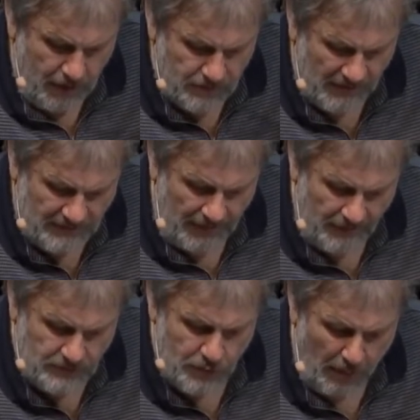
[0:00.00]
The
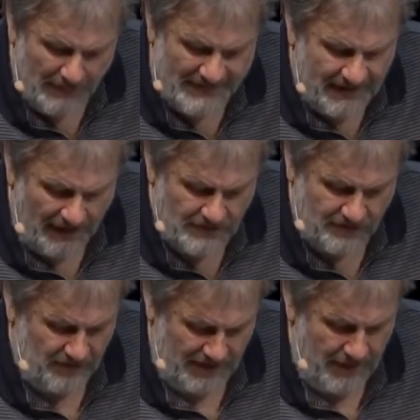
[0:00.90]
turn towards
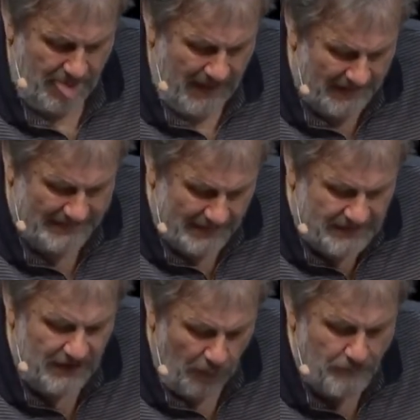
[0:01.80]
culture as a
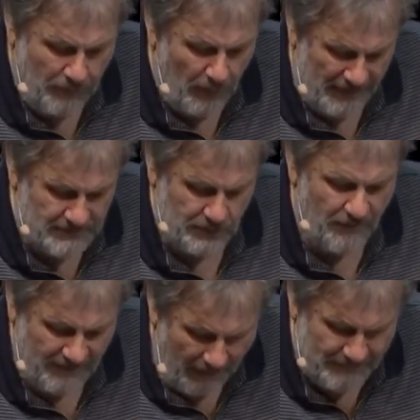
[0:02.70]
key component
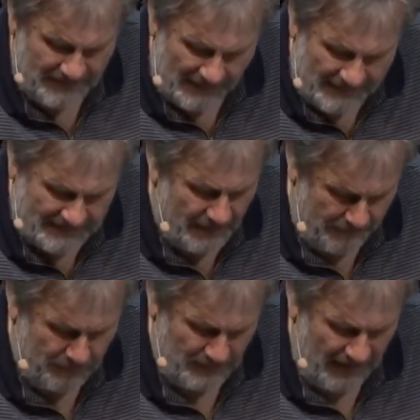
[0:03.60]
of capitalist
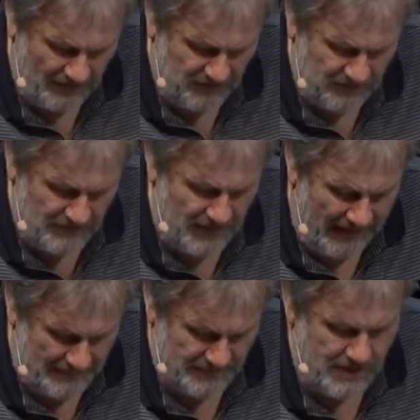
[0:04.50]
reproduction
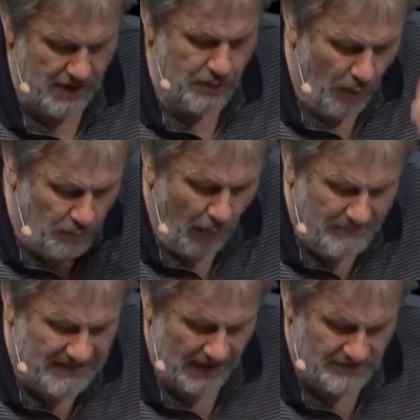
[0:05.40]
and,
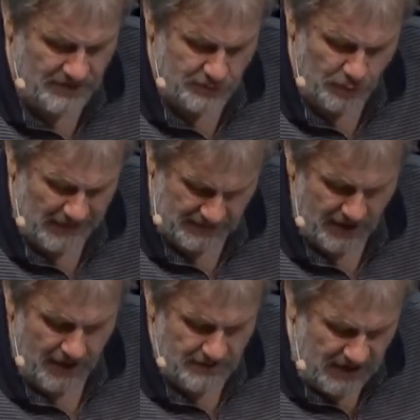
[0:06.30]
concomitant to it,
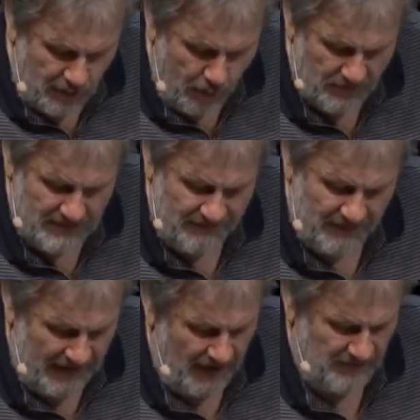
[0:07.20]
the
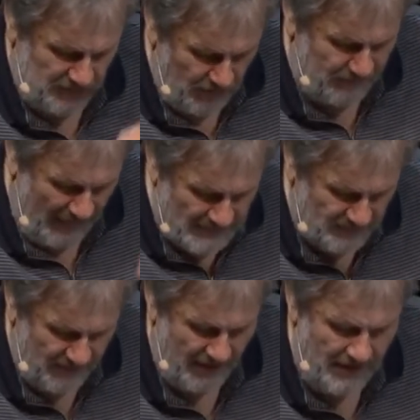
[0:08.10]
commodification of
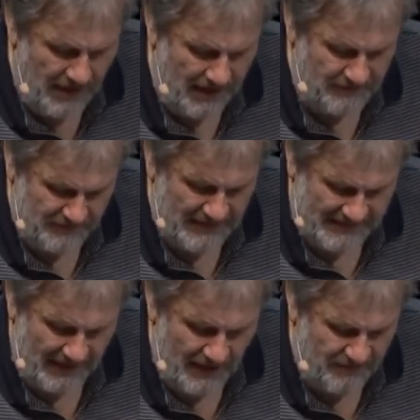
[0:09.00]
cultural life
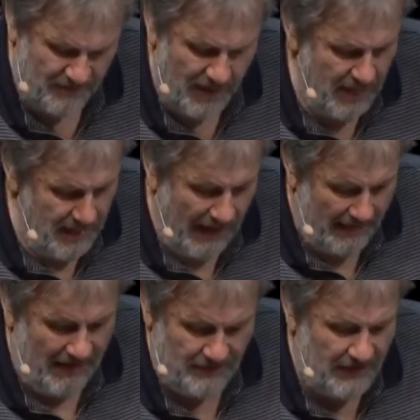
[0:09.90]
itself are,
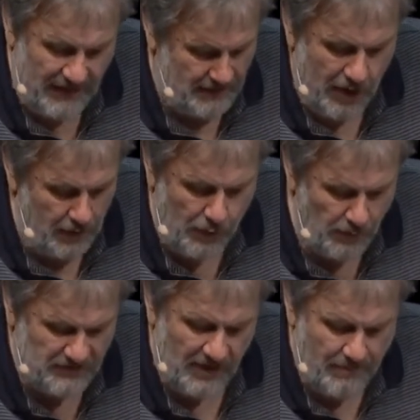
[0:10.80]
I think,
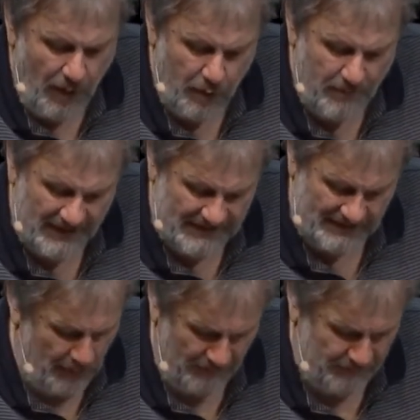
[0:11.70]
crucial moments
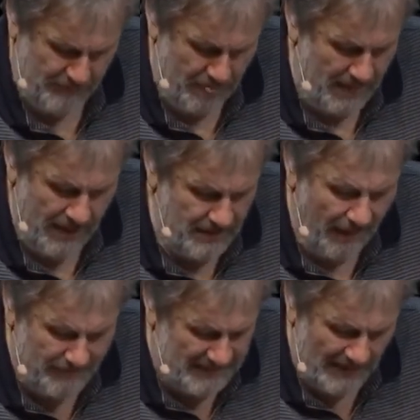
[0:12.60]
of
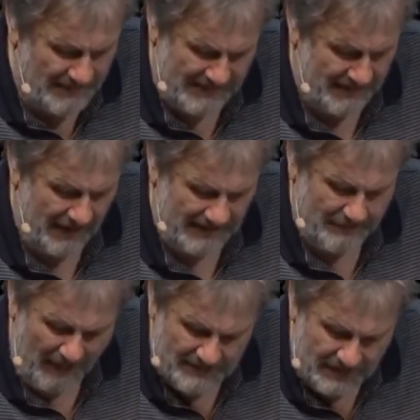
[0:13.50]
capitalist
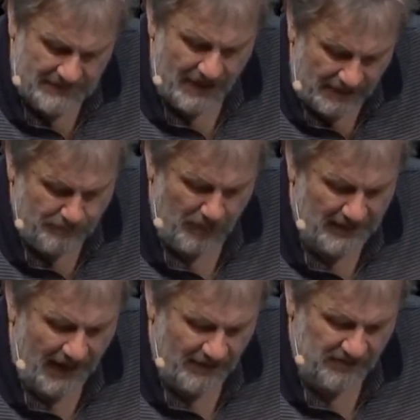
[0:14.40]
expanded
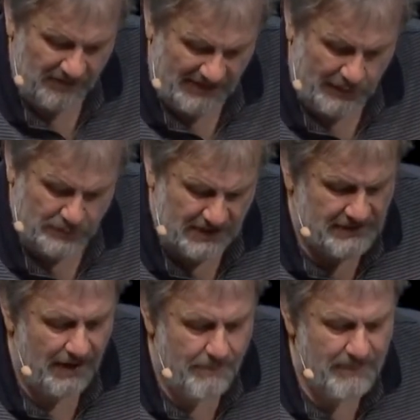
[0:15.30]
reproduction. So the
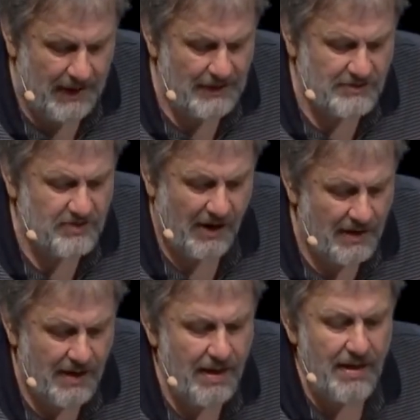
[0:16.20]
term
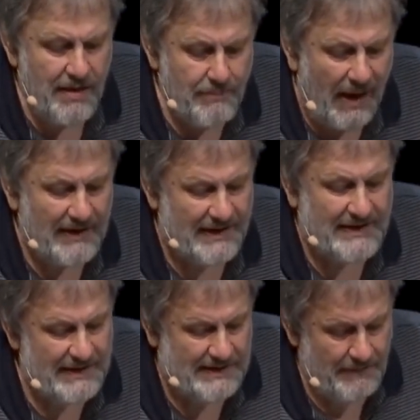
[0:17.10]
cultural
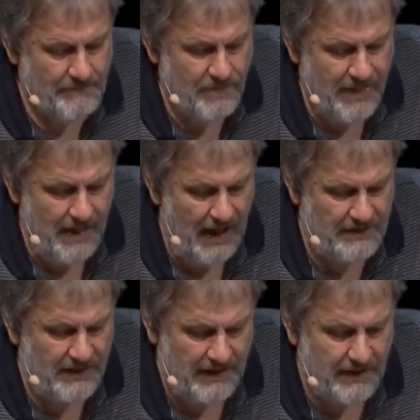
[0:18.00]
Marxism, I
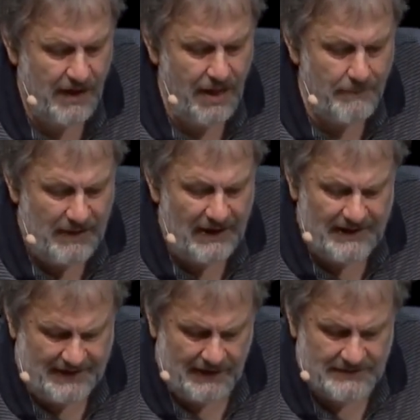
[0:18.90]
think,
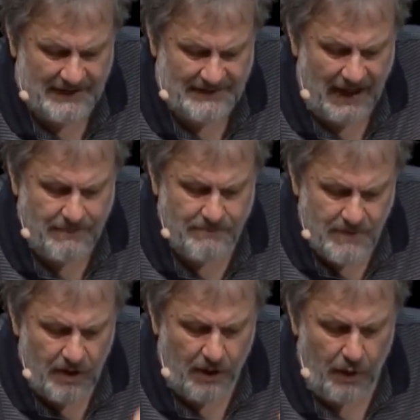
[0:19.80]
plays the same
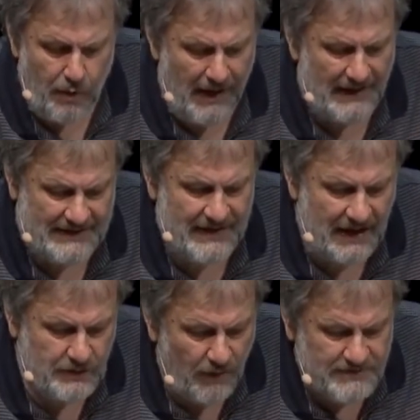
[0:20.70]
role as
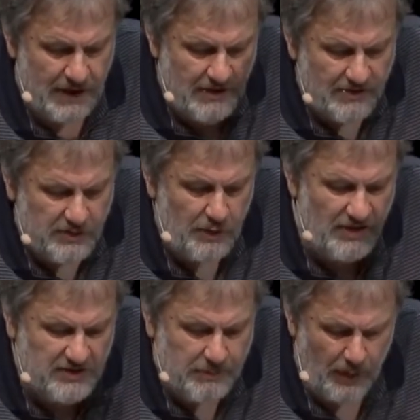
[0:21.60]
that of the
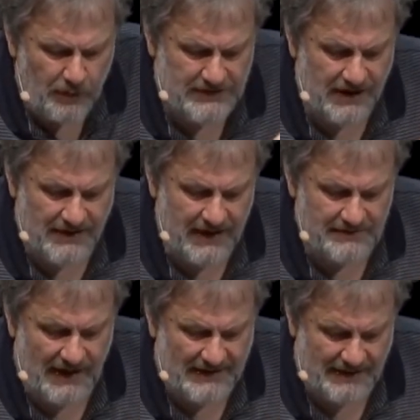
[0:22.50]
Jewish plot in
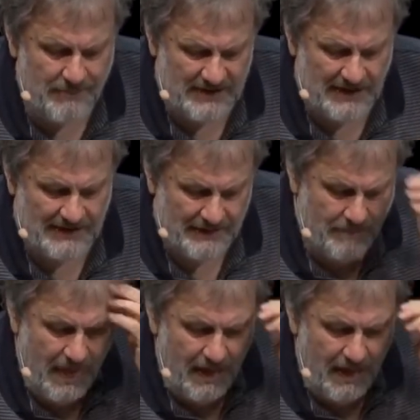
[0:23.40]
anti-Semitism.